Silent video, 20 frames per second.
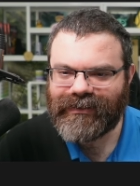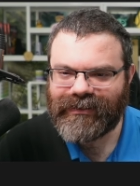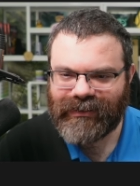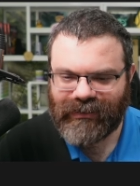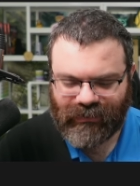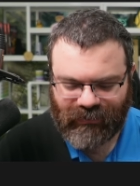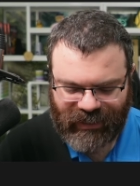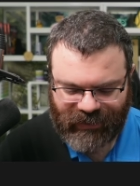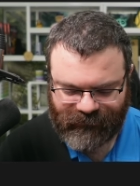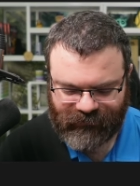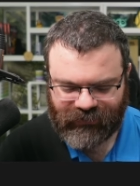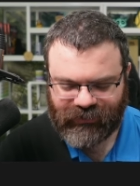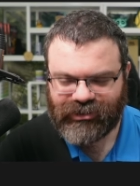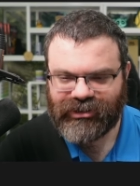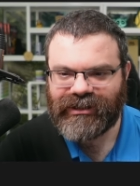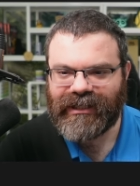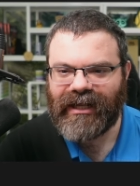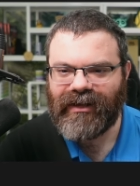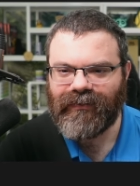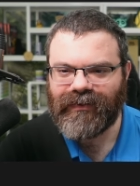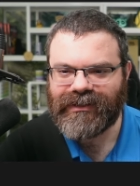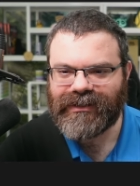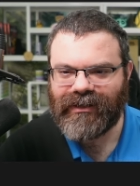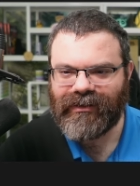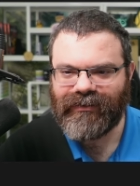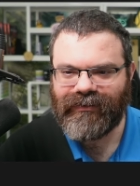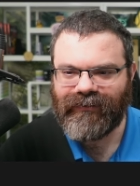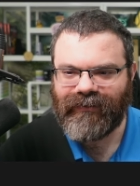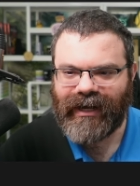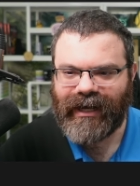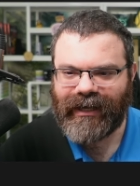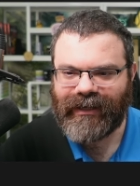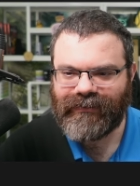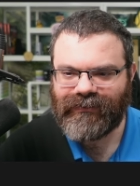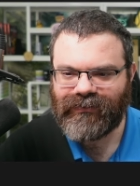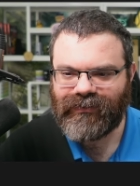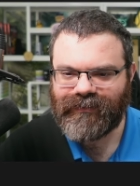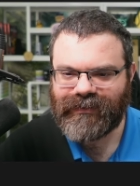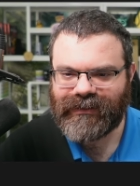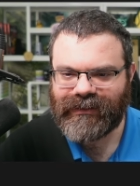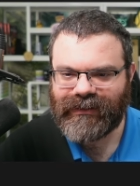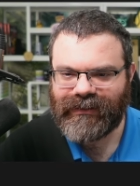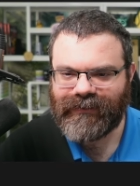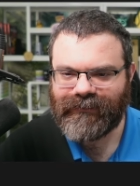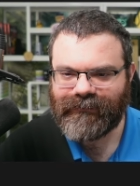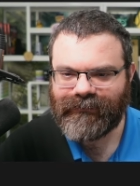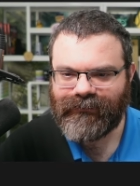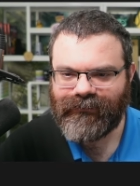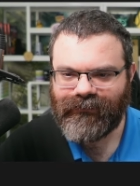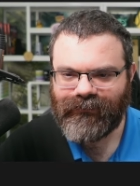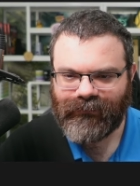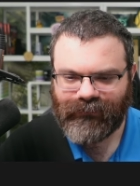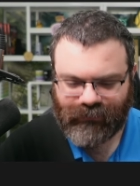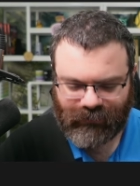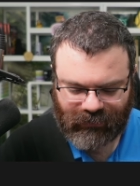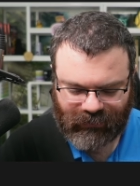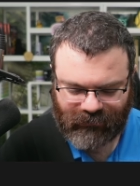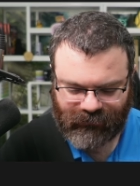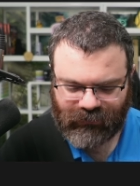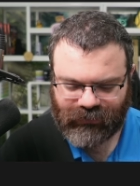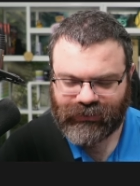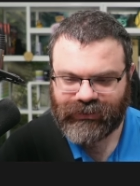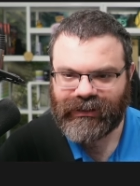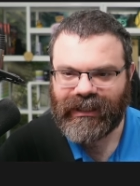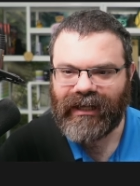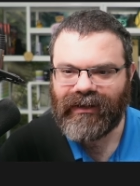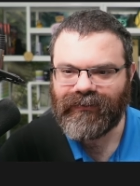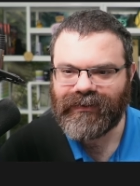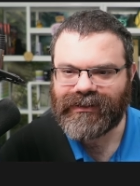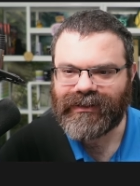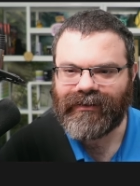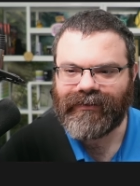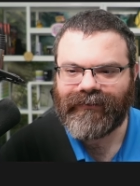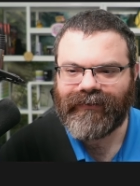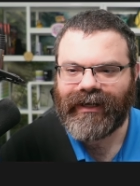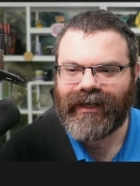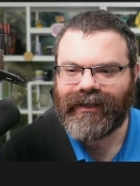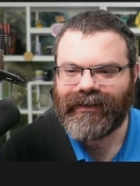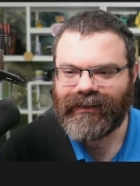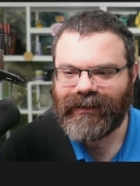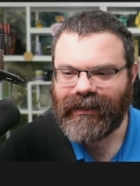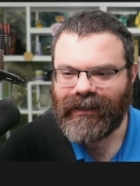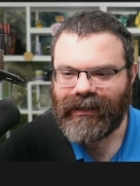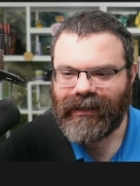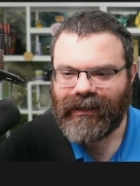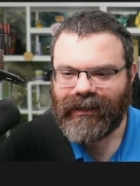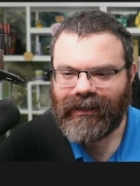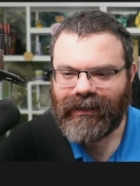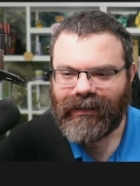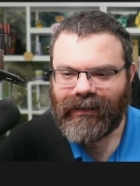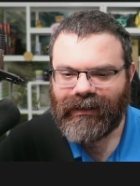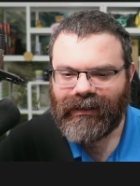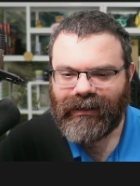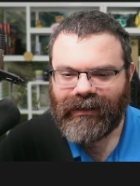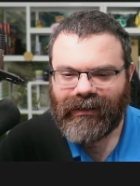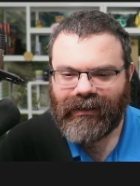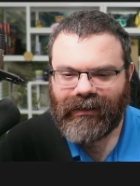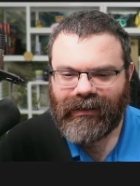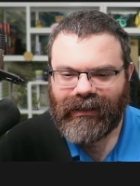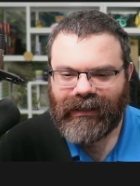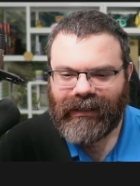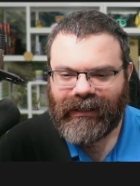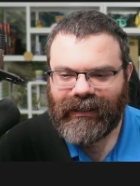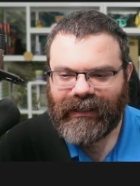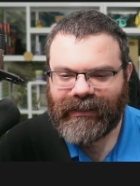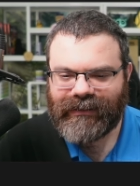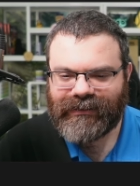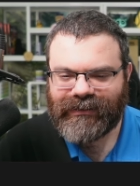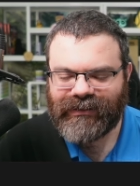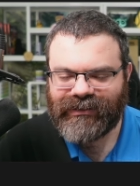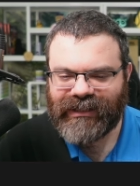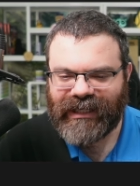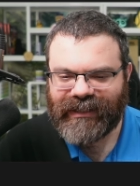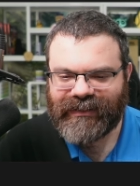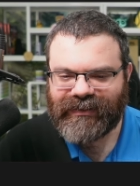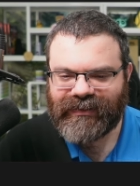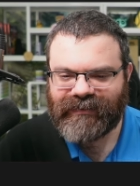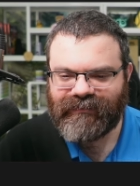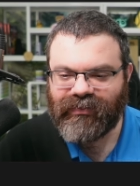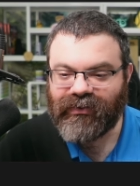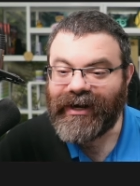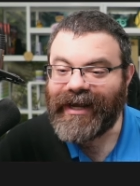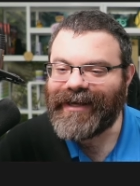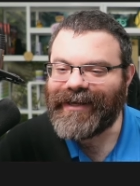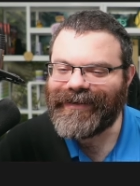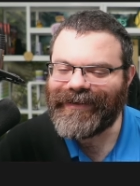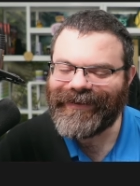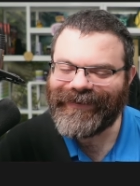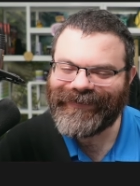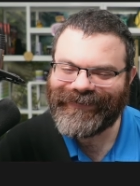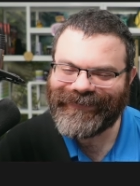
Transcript: So after shell was all gray, oopsie, after shell was all gray, it suggests brain.